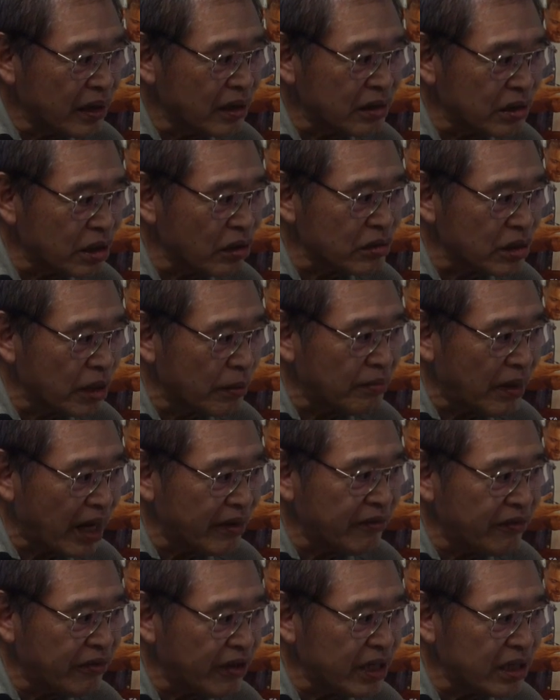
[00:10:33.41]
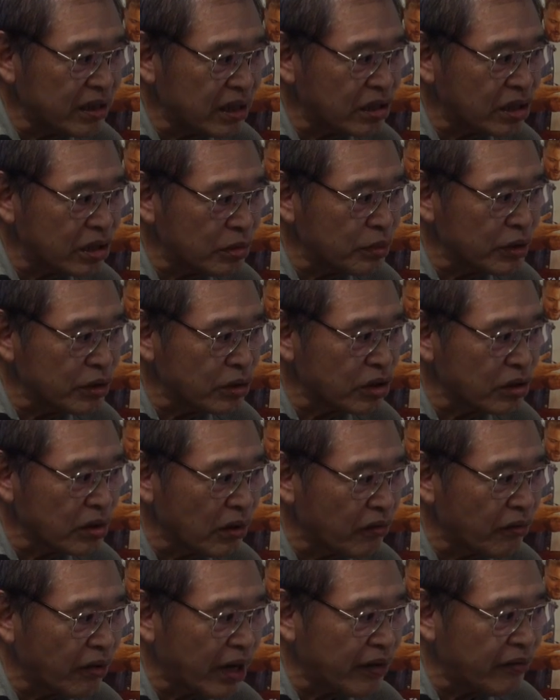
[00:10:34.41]
So the monthly distribution
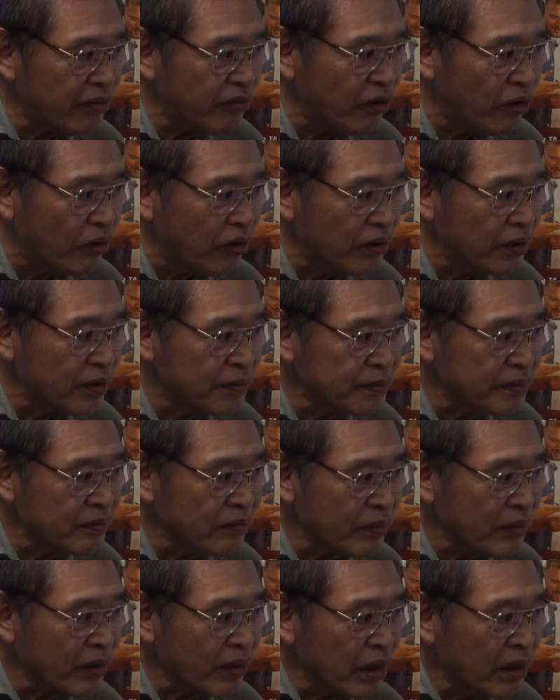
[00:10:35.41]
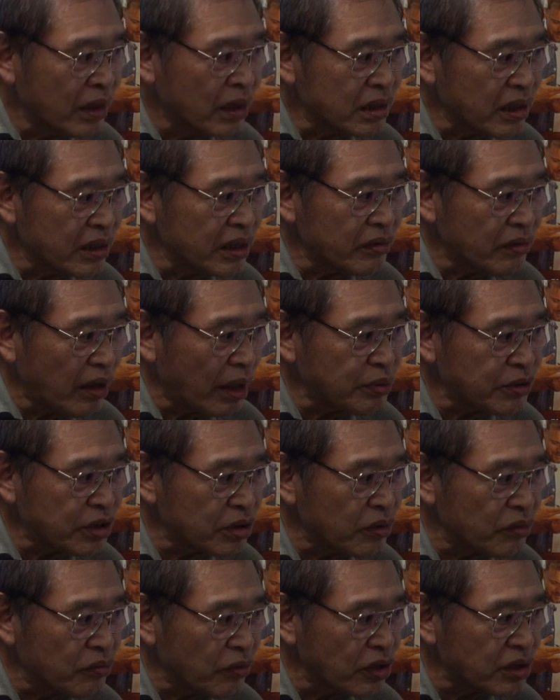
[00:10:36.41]
of rainfall. The
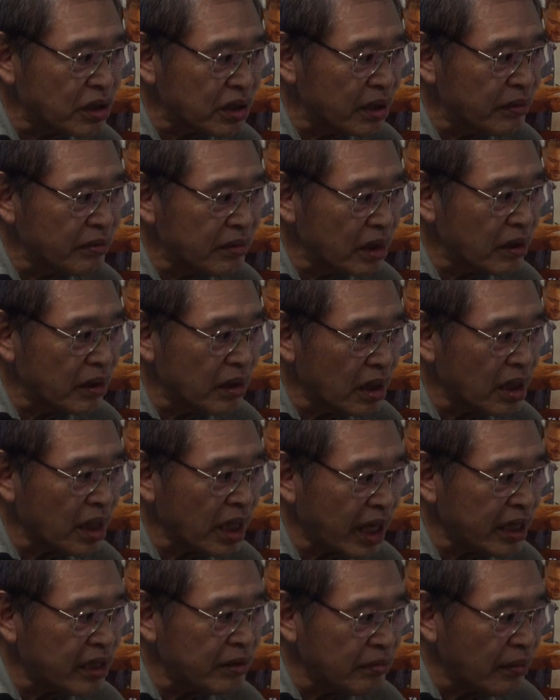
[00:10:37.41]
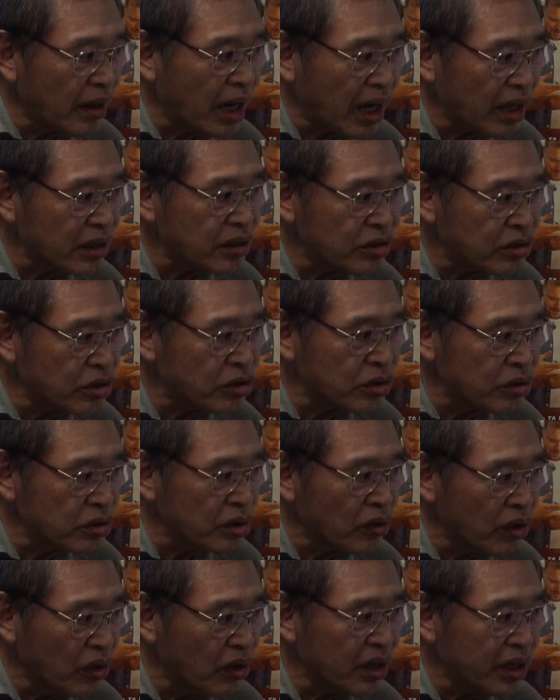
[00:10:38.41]
eruption was in late March
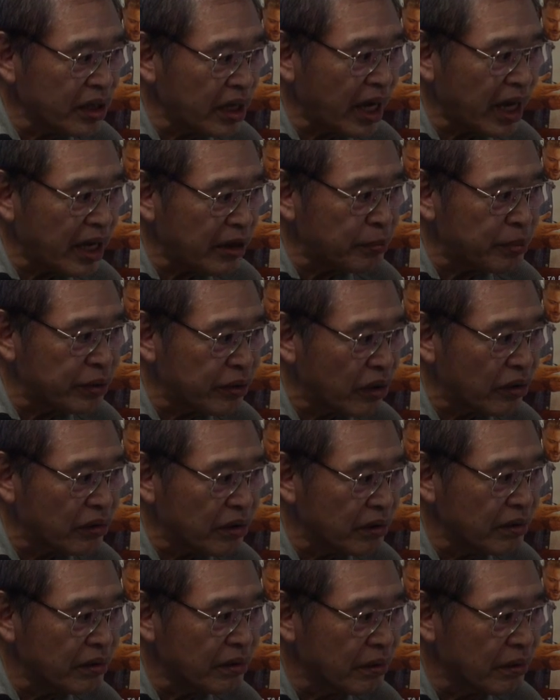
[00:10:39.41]
to early April.